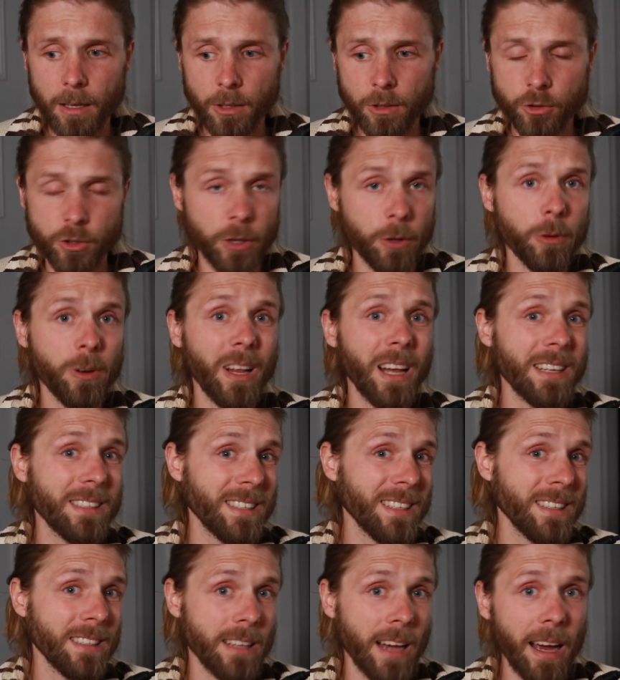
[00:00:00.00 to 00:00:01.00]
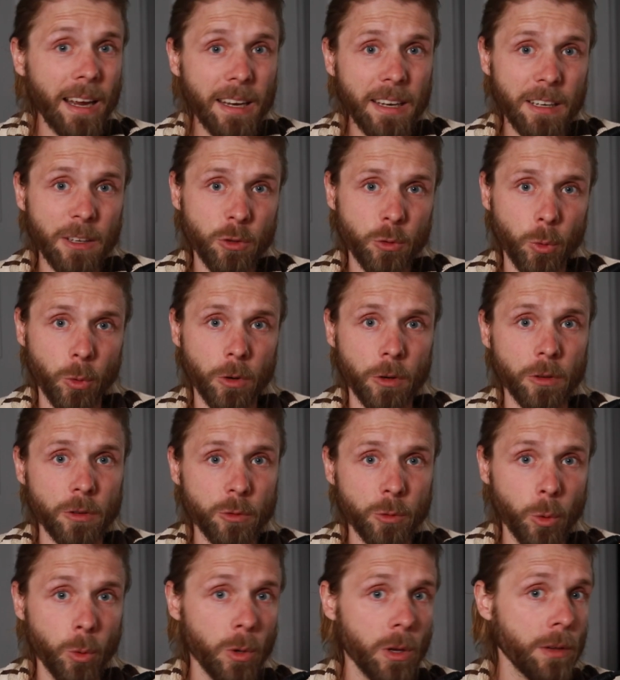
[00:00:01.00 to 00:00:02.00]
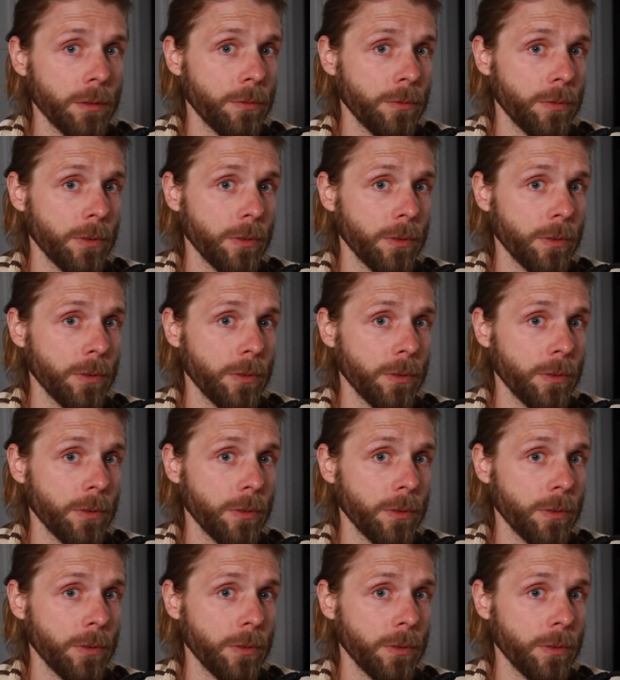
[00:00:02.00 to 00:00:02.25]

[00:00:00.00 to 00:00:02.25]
generalized anxiety disorder. So if